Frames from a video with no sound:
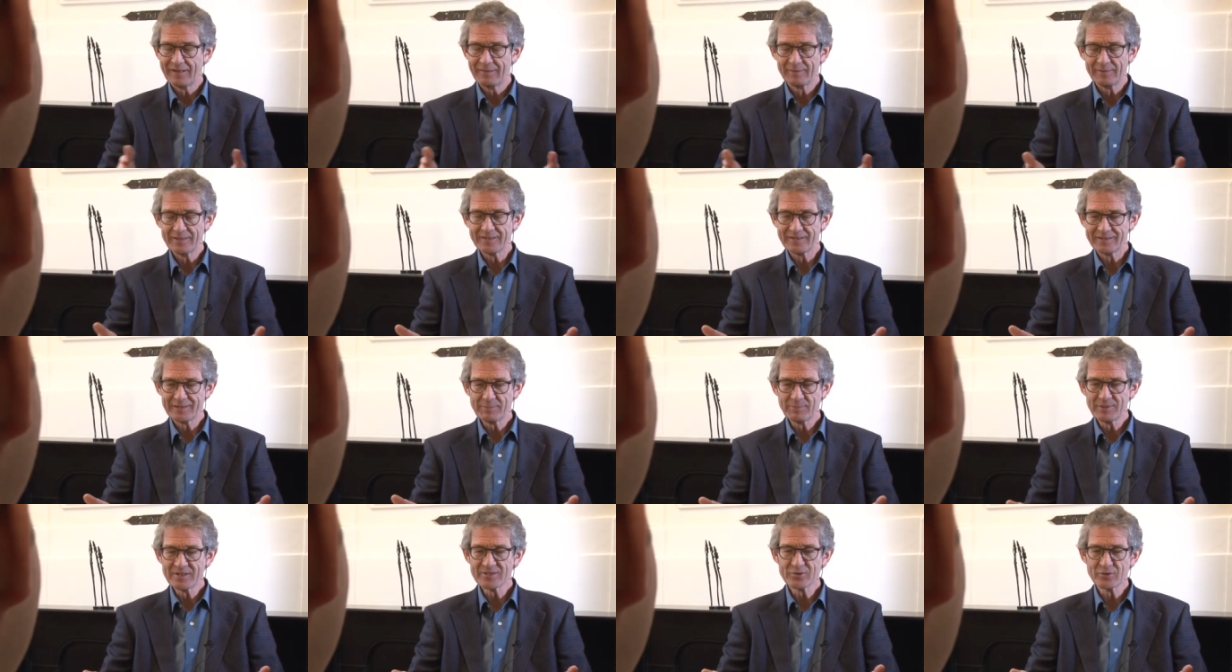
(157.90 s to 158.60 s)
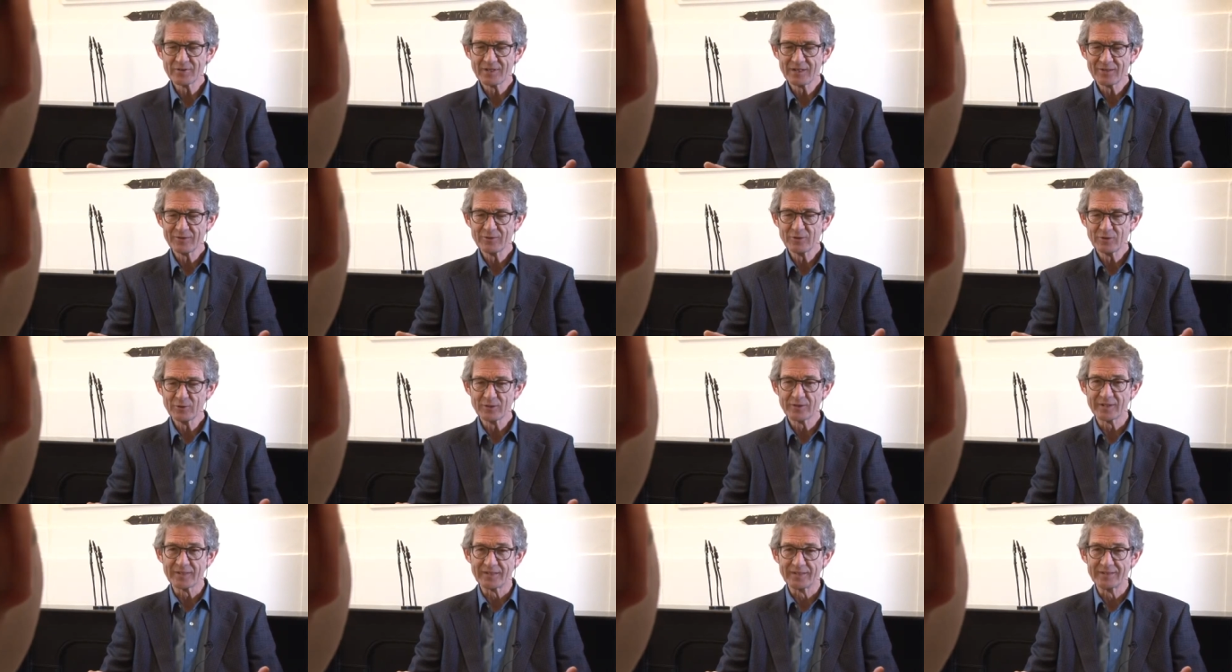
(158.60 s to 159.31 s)
I mean, it depends on how you
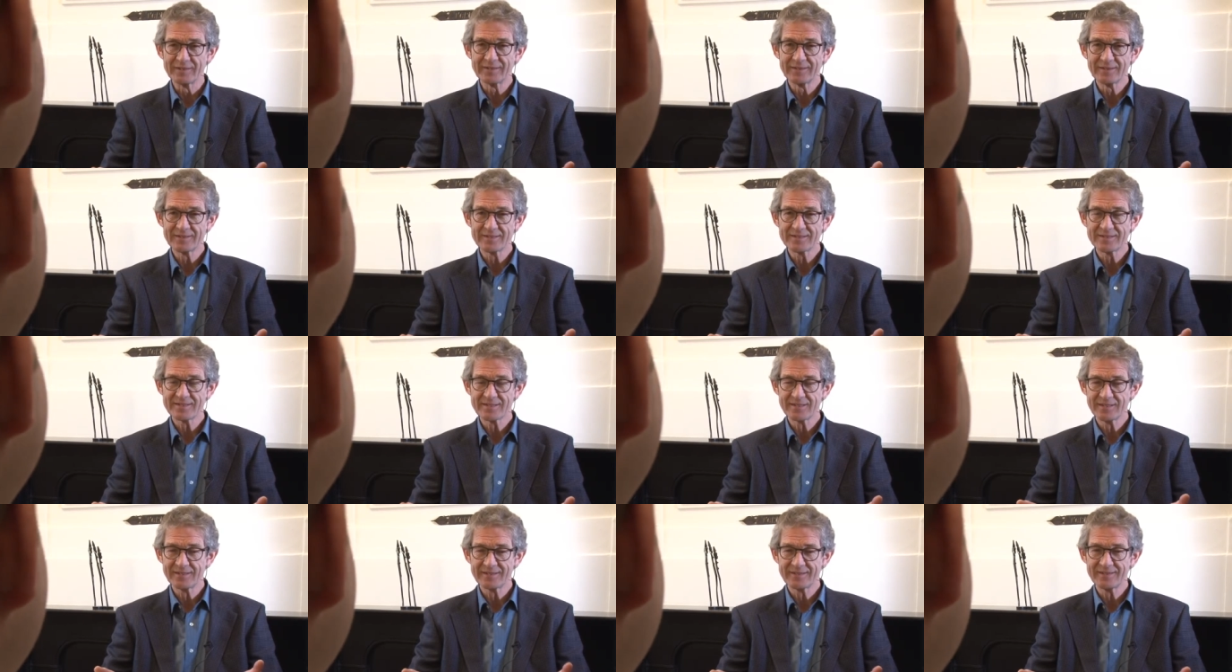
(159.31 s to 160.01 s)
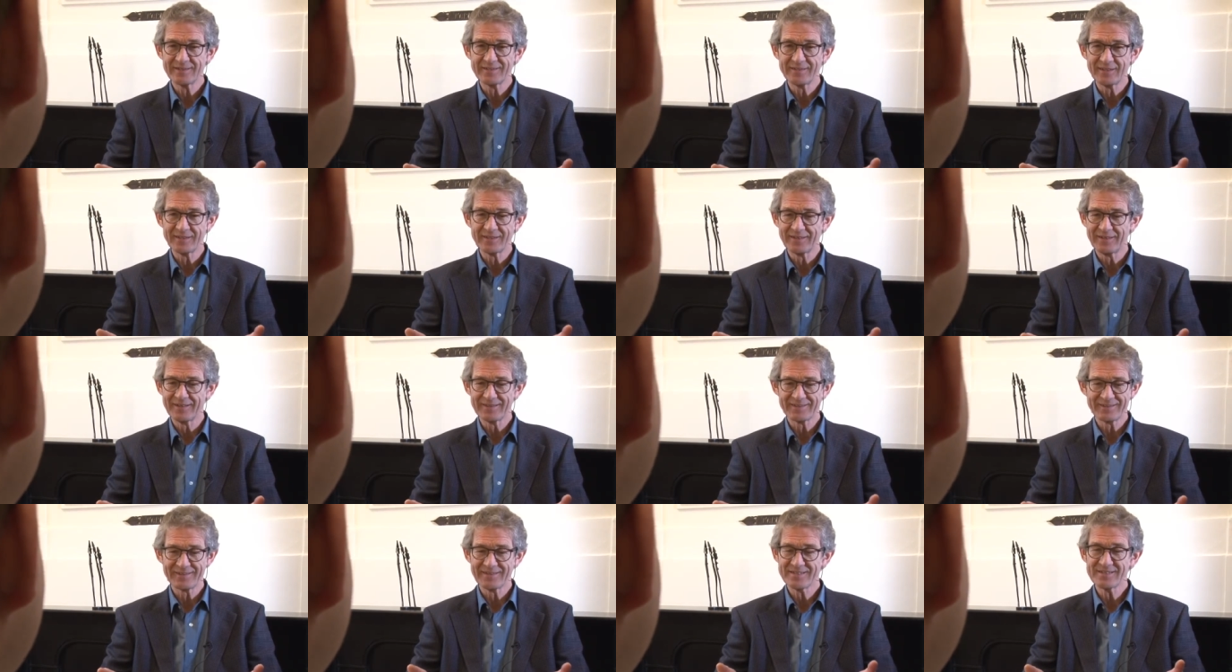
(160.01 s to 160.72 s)
look at it.
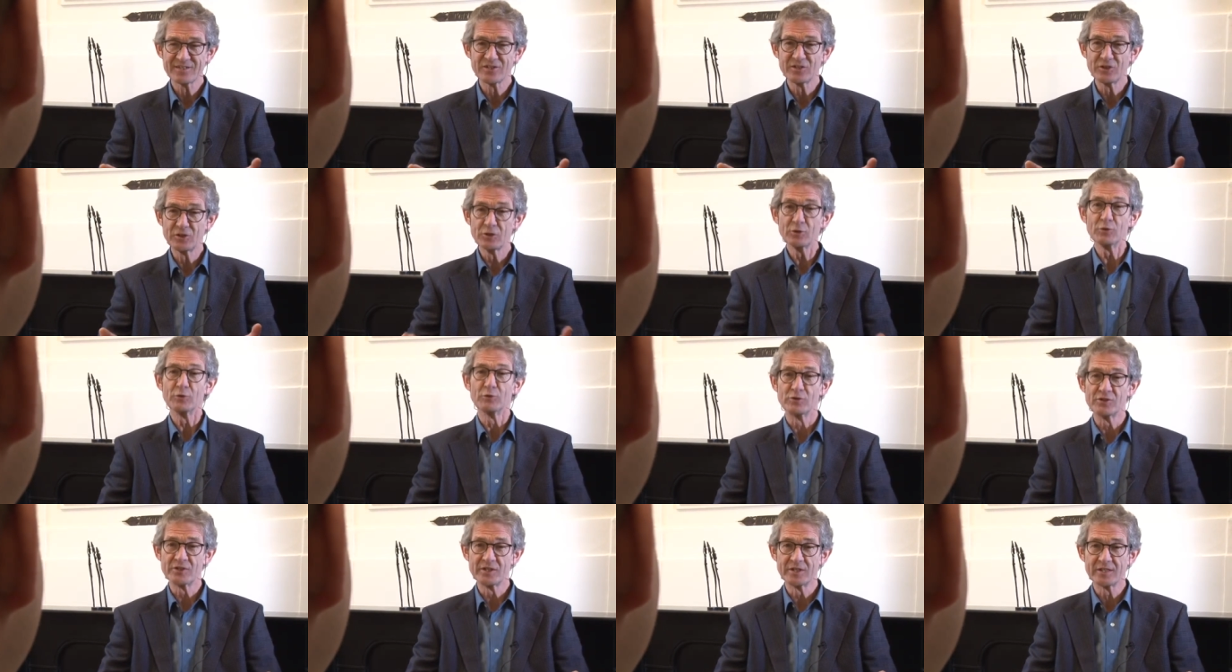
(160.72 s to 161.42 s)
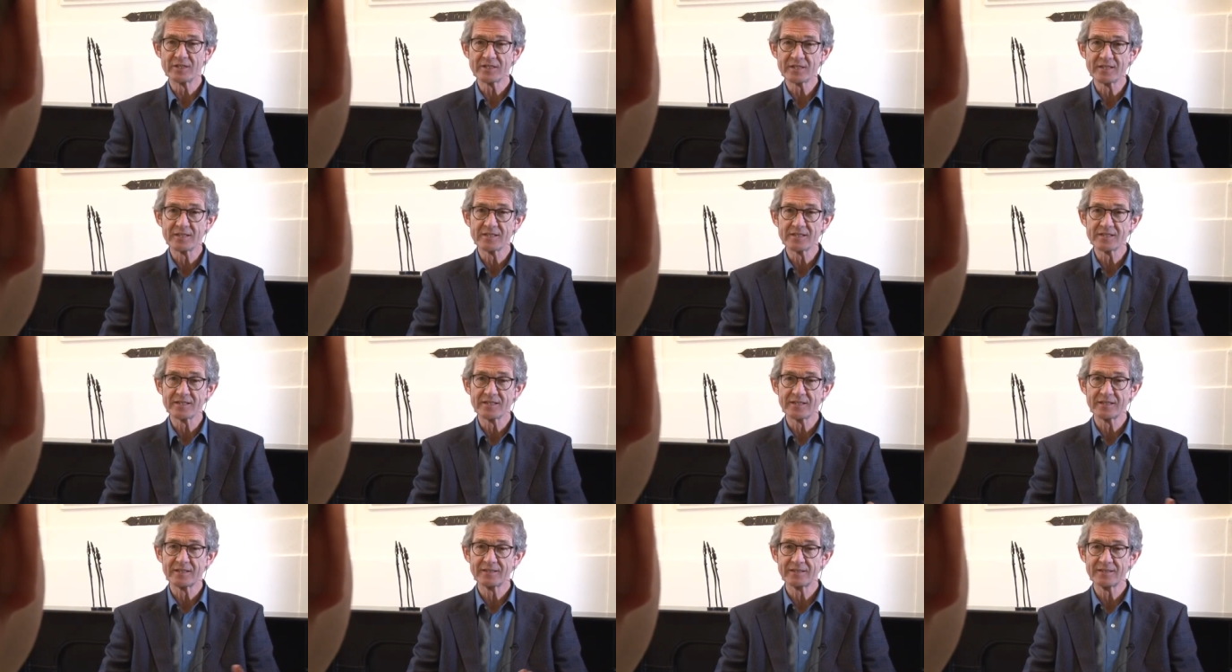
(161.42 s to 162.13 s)
It is huge in the sense
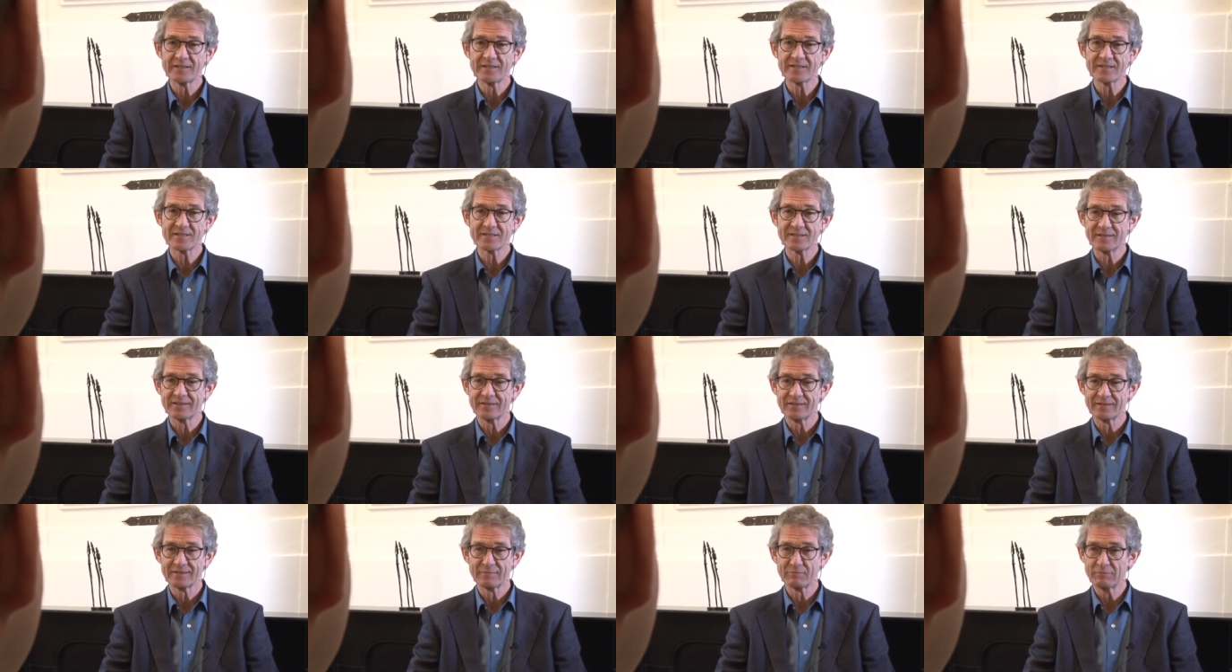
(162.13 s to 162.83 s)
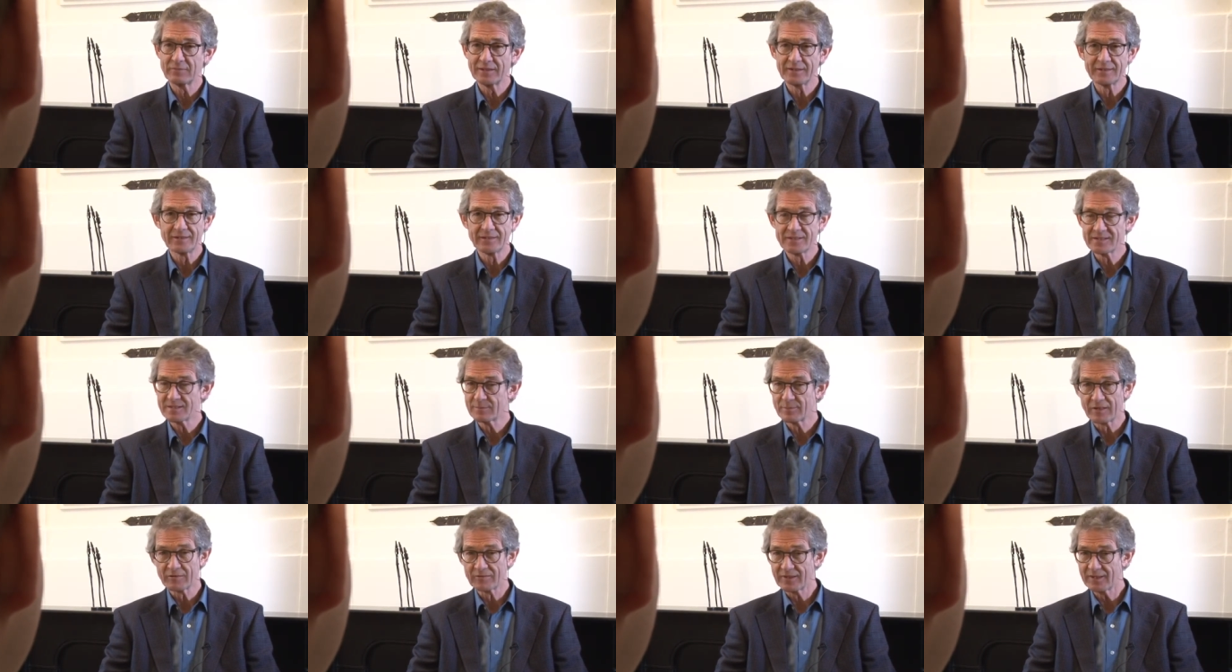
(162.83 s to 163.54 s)
that it is
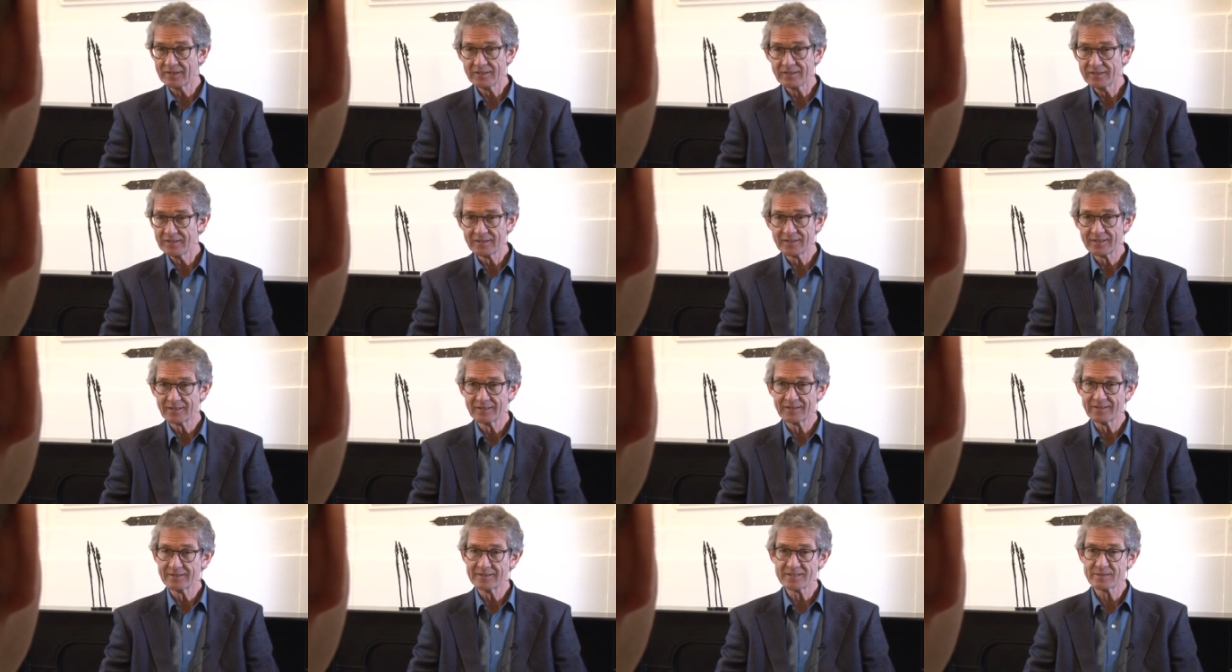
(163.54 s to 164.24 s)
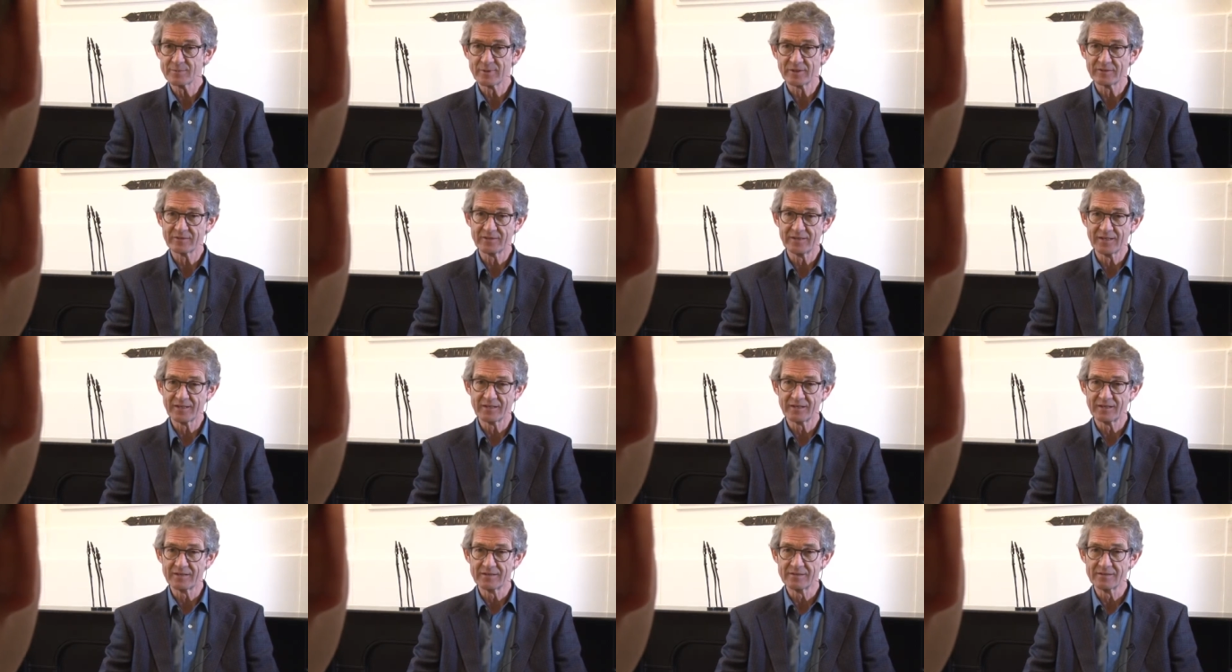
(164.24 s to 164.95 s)
about India and it's about the
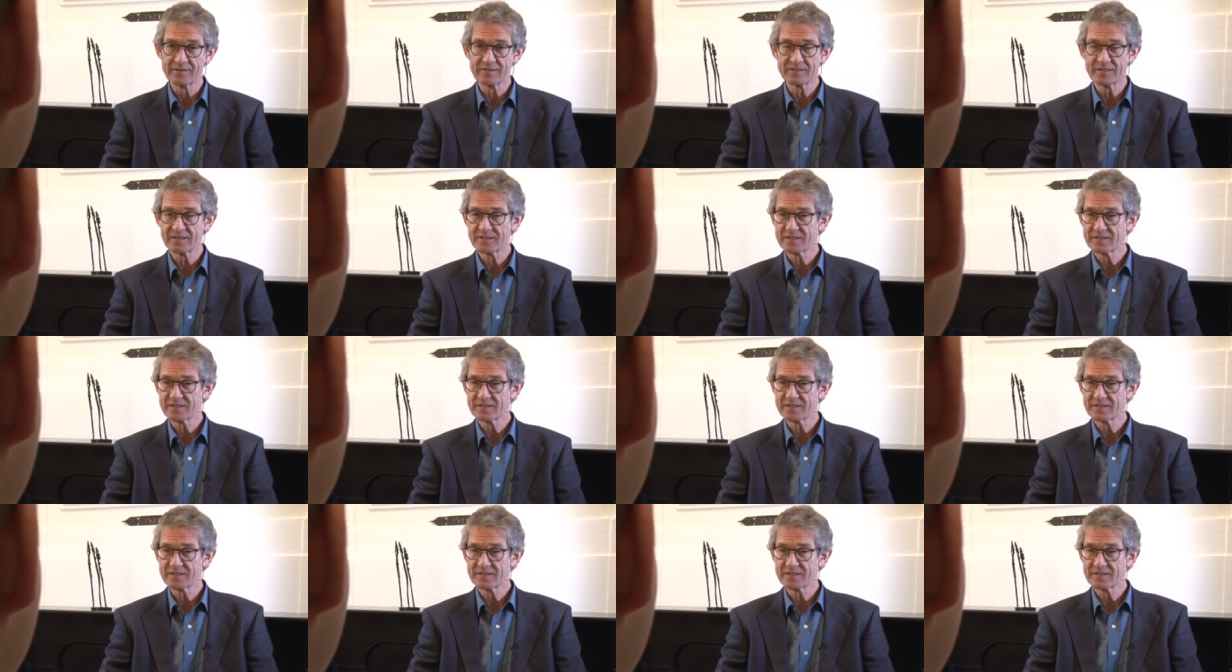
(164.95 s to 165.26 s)
Netherlands.